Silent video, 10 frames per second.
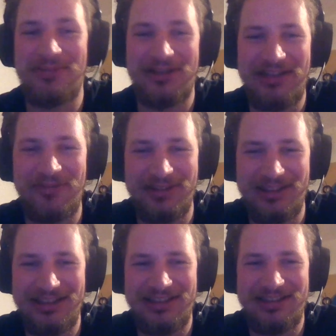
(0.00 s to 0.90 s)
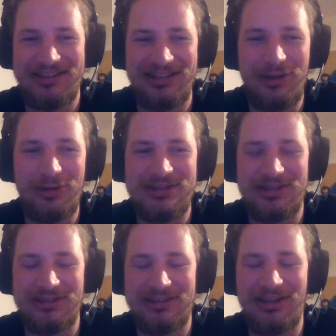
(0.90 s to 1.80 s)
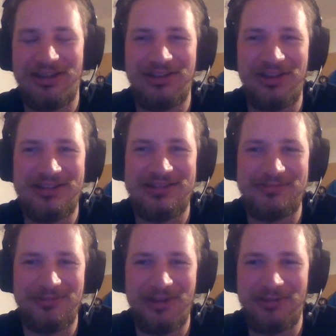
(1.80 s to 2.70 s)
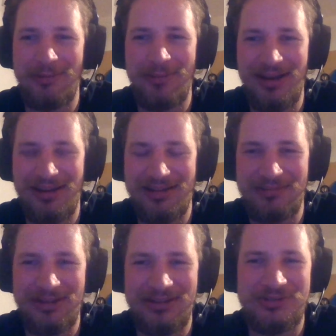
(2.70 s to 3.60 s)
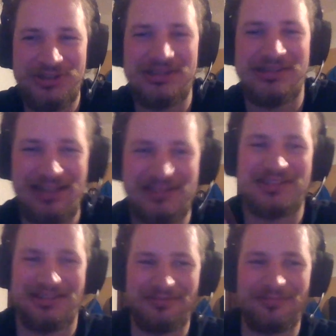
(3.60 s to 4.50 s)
summer definitely loads. Not repellent, but just nets,